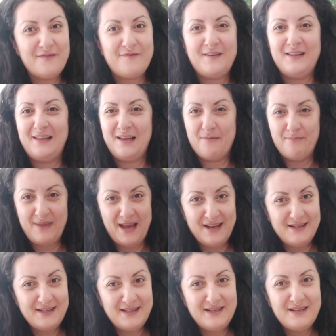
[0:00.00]
of feeling
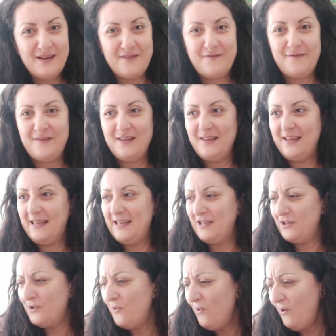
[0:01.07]
abandoned, of feeling
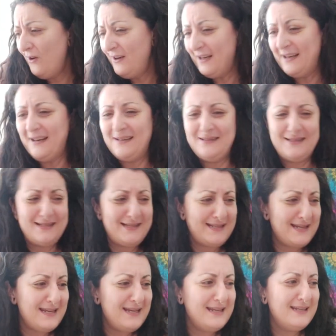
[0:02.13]
ignored and
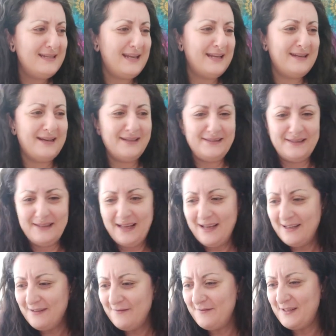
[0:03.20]
unseen and
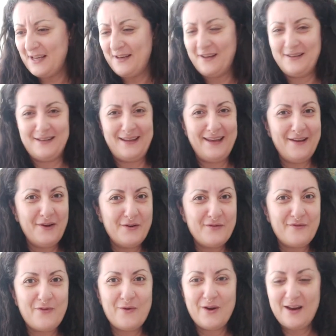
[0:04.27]
unloved and uncared
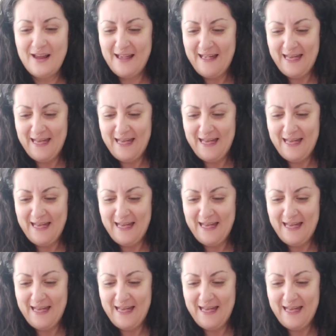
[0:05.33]
for.